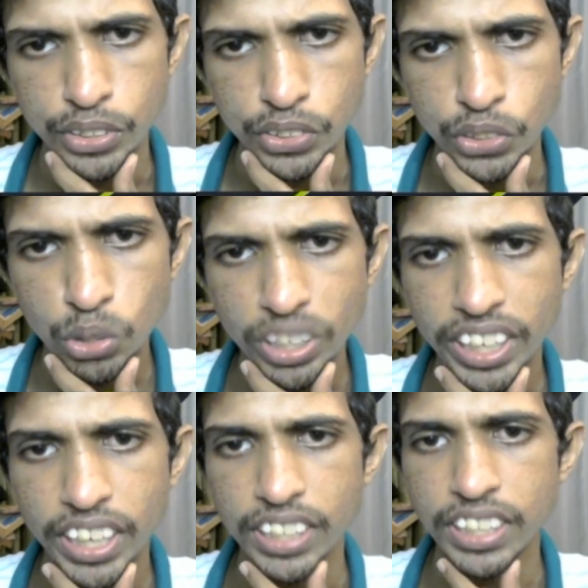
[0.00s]
rook
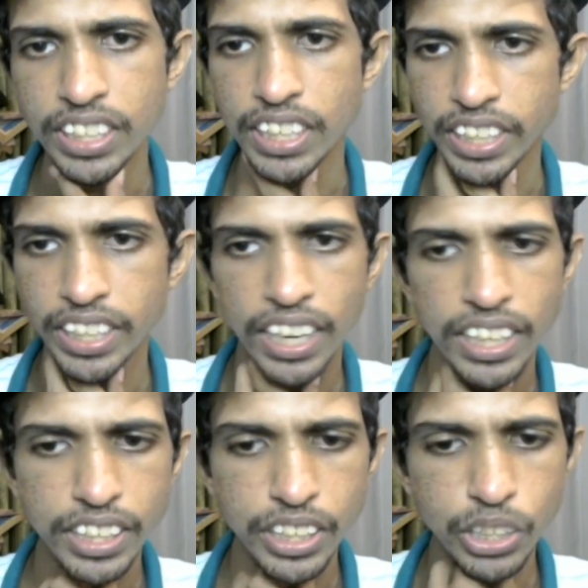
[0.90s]
a e8, and I
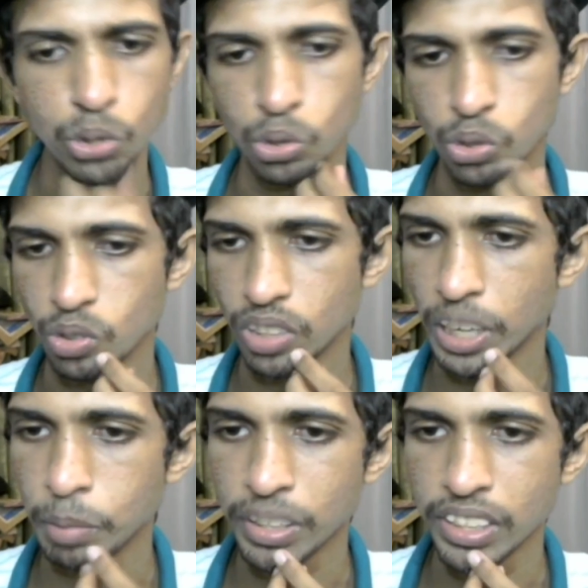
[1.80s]
knew,
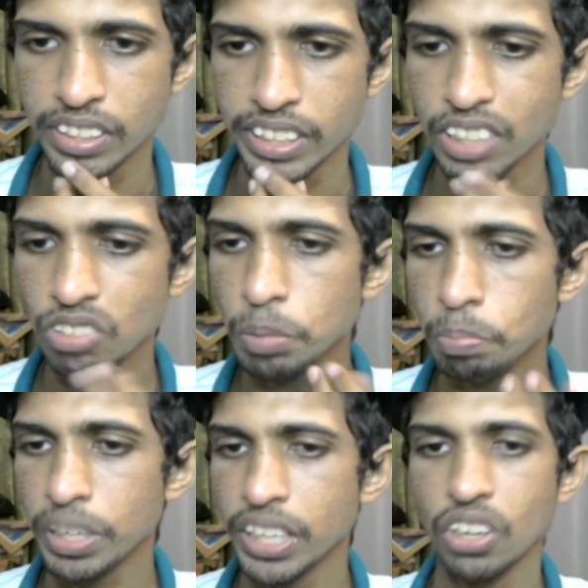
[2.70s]
the engine
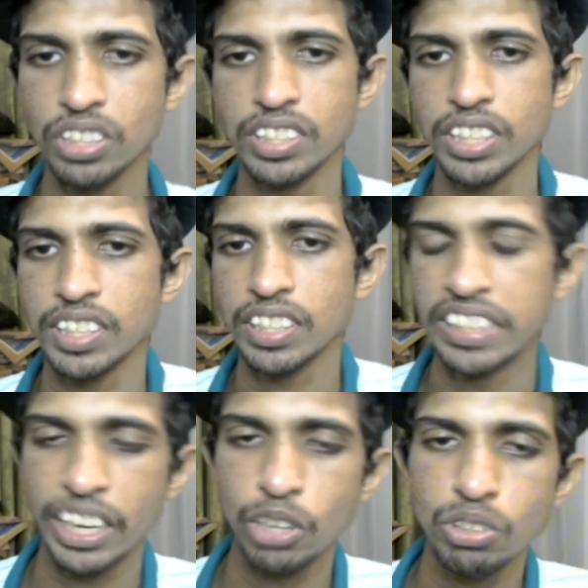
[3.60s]
may not say it's an
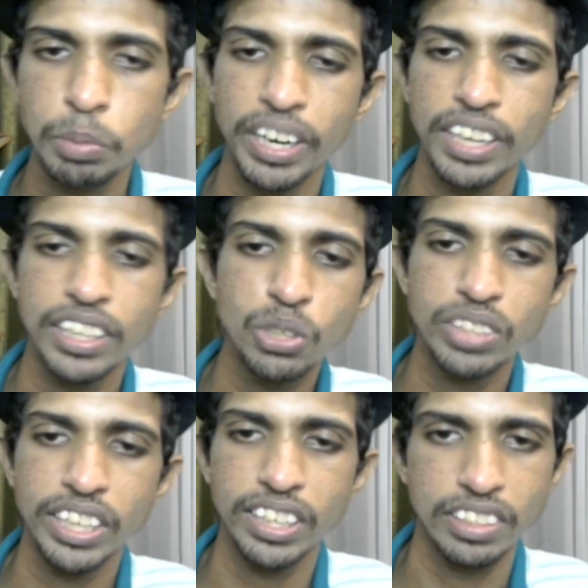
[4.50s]
inaccuracy, but I knew
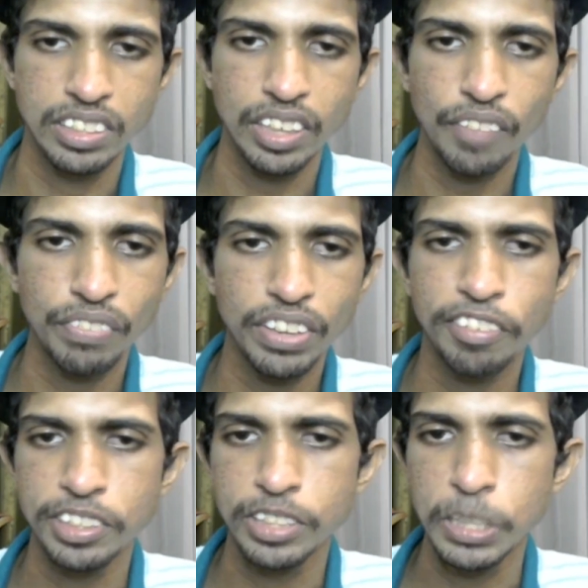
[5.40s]
that
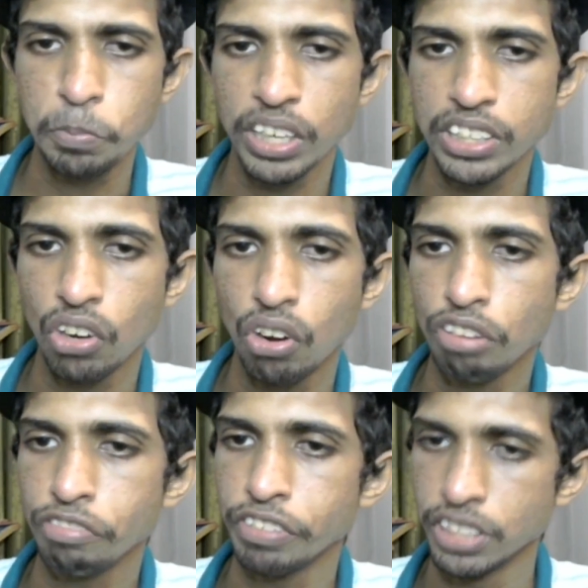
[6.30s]
something seemed rather
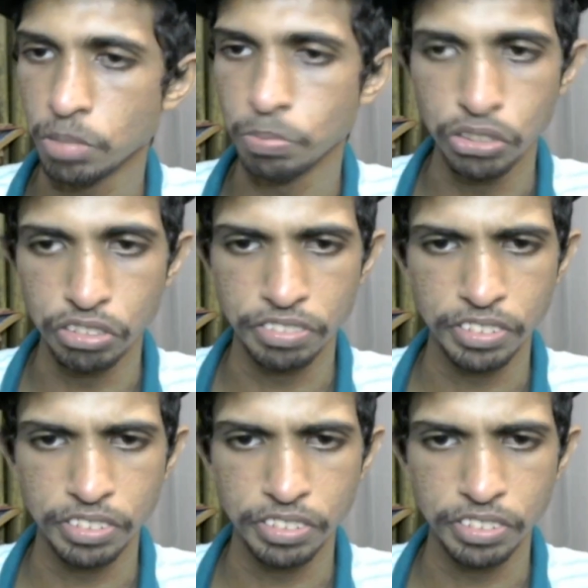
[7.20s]
off with this move.